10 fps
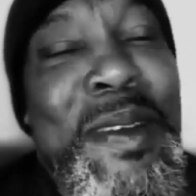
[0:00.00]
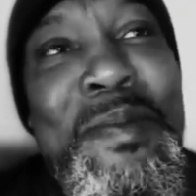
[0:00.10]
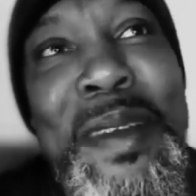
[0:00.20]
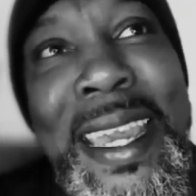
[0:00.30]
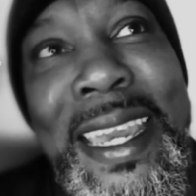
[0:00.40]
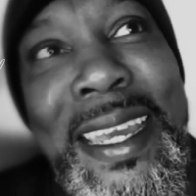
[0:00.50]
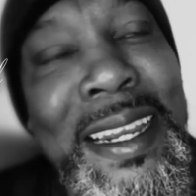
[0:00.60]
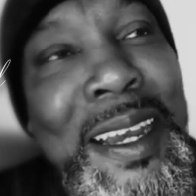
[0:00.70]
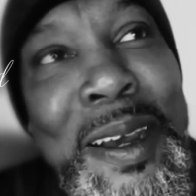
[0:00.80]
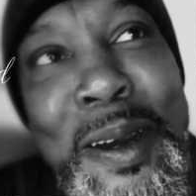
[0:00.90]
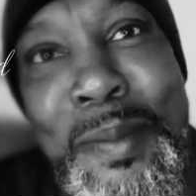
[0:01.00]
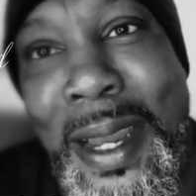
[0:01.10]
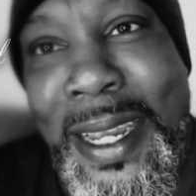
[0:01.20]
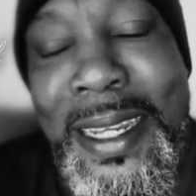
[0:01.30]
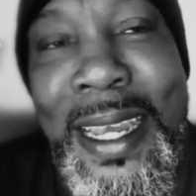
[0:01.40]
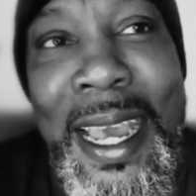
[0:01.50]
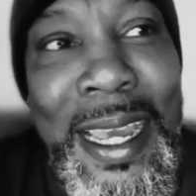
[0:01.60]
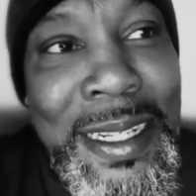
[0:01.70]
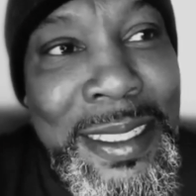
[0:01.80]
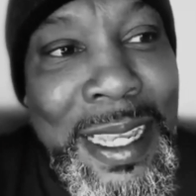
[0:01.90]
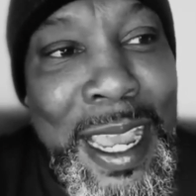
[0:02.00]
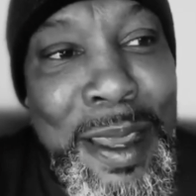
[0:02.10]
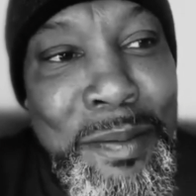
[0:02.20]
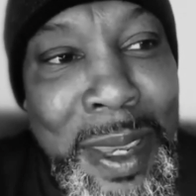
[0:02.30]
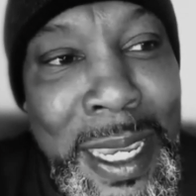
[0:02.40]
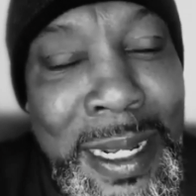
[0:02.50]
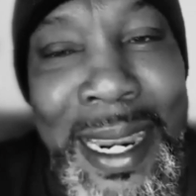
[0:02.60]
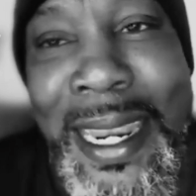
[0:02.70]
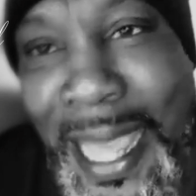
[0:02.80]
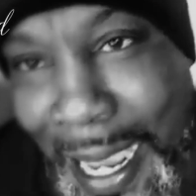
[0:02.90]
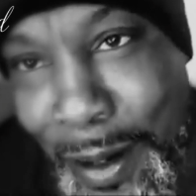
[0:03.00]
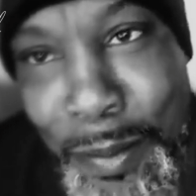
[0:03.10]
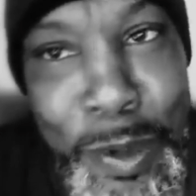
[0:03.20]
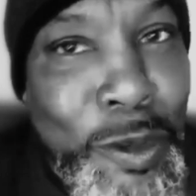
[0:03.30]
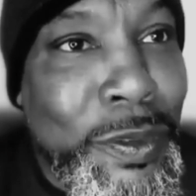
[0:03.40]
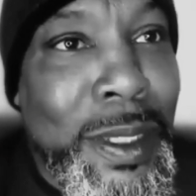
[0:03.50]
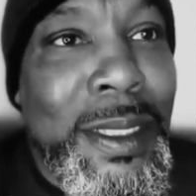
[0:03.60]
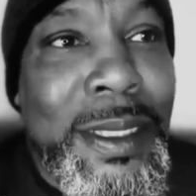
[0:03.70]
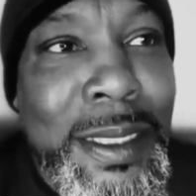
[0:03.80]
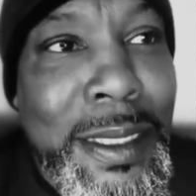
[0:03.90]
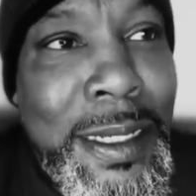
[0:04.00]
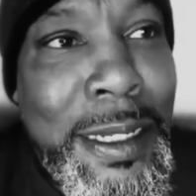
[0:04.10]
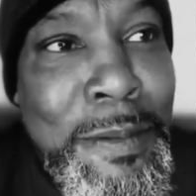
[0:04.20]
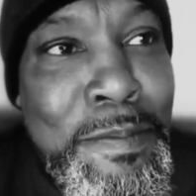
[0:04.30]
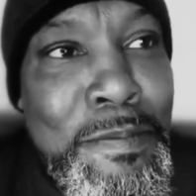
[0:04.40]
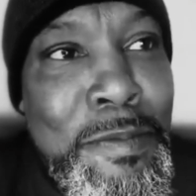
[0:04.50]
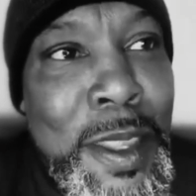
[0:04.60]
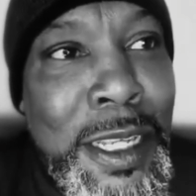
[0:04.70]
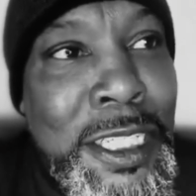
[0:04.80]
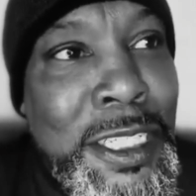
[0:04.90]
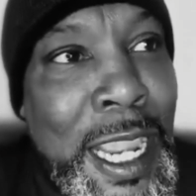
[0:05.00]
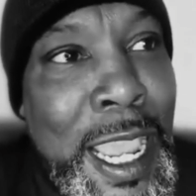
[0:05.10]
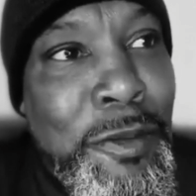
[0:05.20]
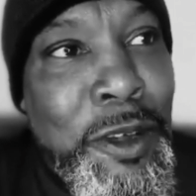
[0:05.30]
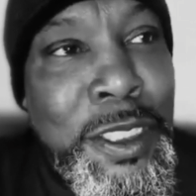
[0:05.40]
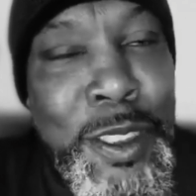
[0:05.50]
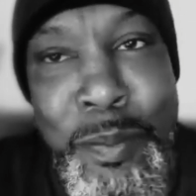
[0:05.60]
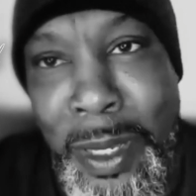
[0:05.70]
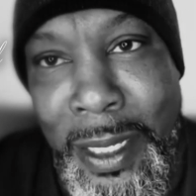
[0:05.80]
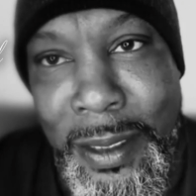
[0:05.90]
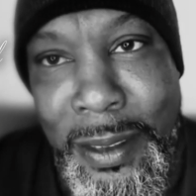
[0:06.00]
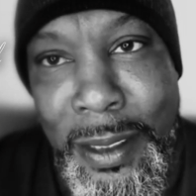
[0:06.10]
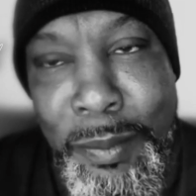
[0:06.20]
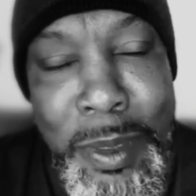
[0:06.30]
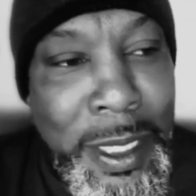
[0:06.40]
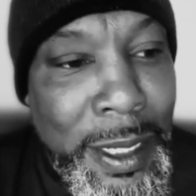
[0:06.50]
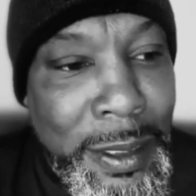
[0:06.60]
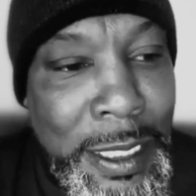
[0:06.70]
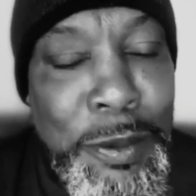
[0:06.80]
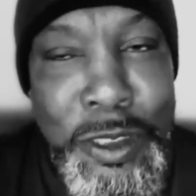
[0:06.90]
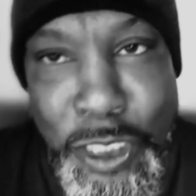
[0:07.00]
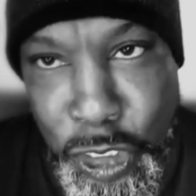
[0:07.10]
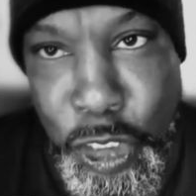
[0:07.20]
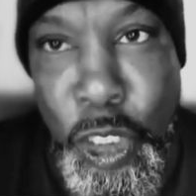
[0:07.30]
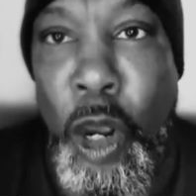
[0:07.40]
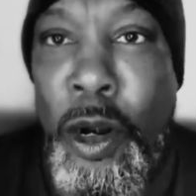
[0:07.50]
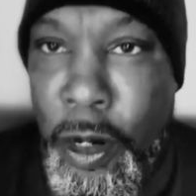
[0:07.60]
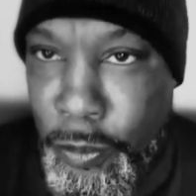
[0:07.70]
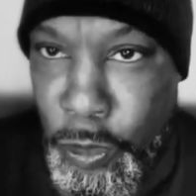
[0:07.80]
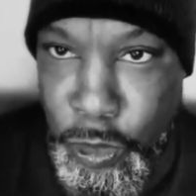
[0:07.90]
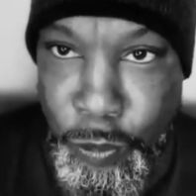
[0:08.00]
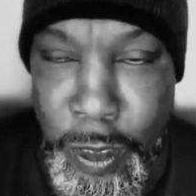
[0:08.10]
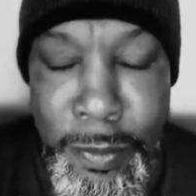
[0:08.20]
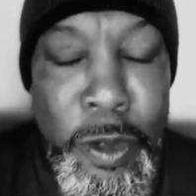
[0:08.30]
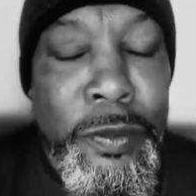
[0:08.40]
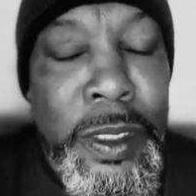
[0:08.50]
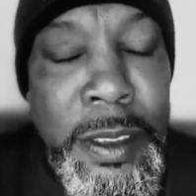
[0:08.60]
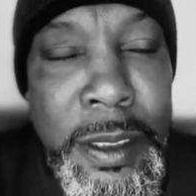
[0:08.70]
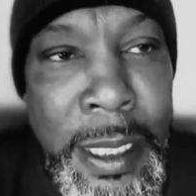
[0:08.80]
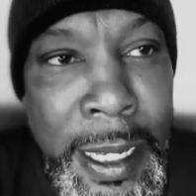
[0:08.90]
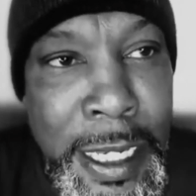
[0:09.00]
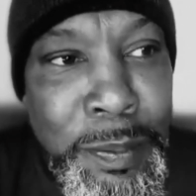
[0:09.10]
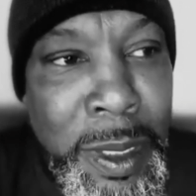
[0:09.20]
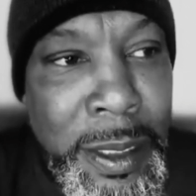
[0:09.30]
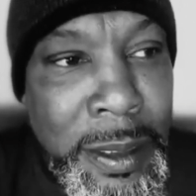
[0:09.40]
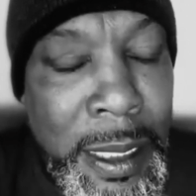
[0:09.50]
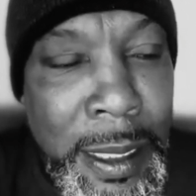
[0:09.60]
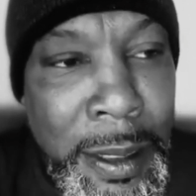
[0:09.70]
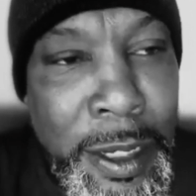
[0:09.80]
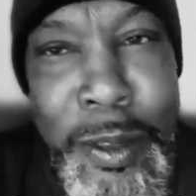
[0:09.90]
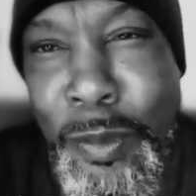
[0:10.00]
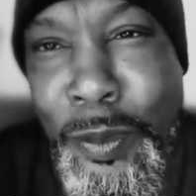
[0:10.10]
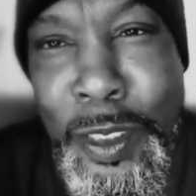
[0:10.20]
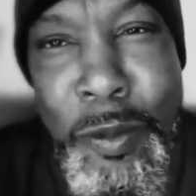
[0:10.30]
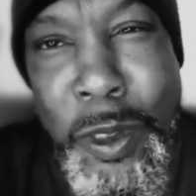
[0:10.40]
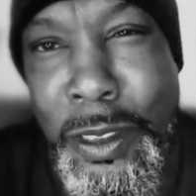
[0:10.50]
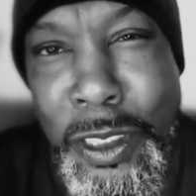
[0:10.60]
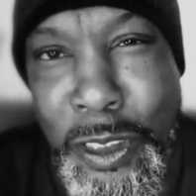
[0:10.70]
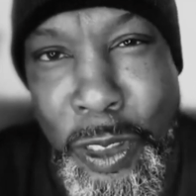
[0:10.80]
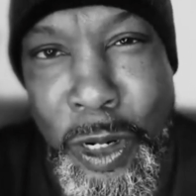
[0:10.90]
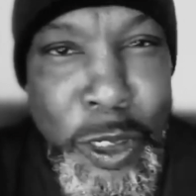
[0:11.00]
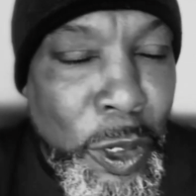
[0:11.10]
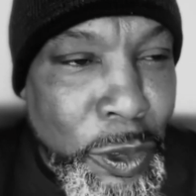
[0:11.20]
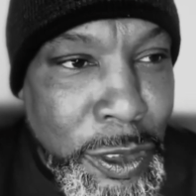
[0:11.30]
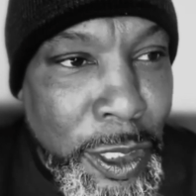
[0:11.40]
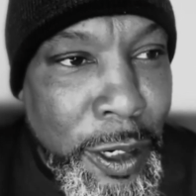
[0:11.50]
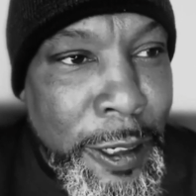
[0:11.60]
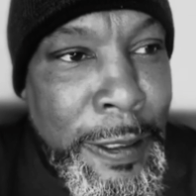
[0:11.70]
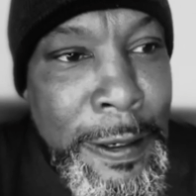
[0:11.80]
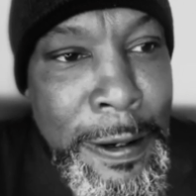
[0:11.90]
man, oh my God, this guy made a lot of movies. Shaft was his biggest because he was the star of those three movies. And he's been in other movies. He wasn't the star, co-star.